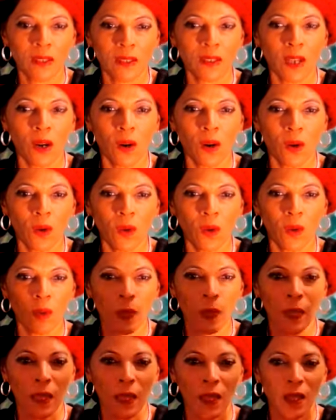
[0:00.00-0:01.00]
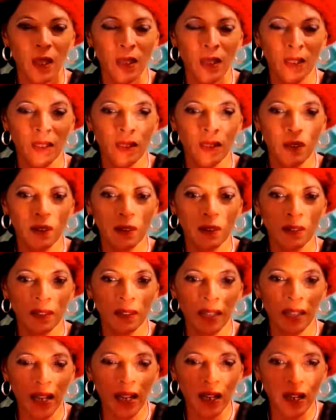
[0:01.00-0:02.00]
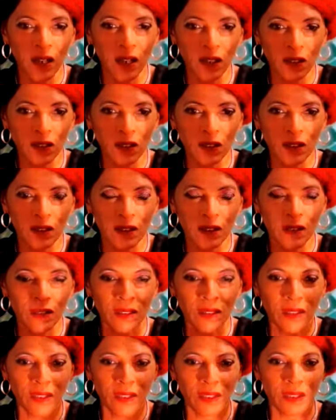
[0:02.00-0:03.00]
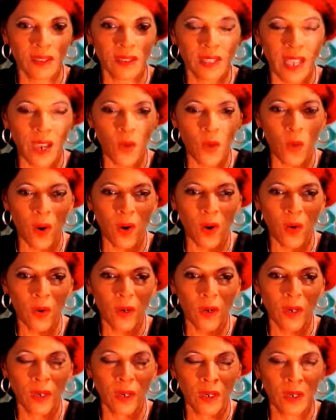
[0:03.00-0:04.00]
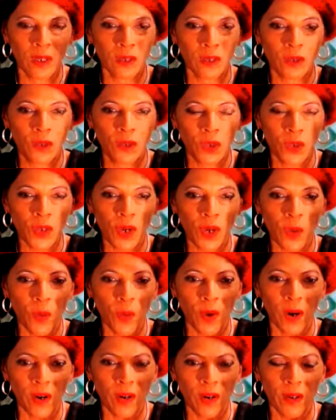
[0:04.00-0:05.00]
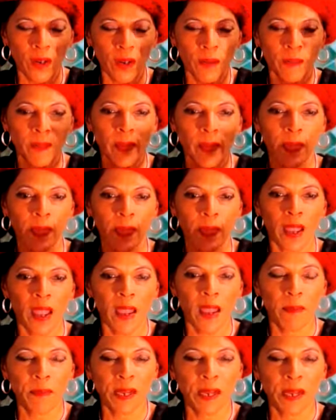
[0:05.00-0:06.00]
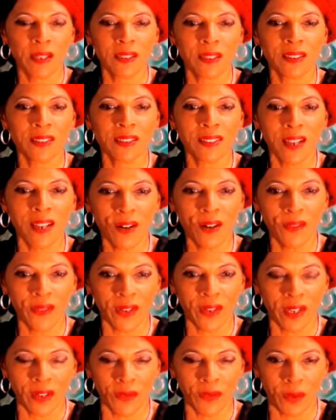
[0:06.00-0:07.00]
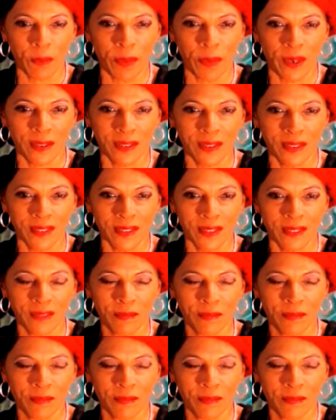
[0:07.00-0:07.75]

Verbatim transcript: So stay alert, stay woke, do your work, and be deserving of the person.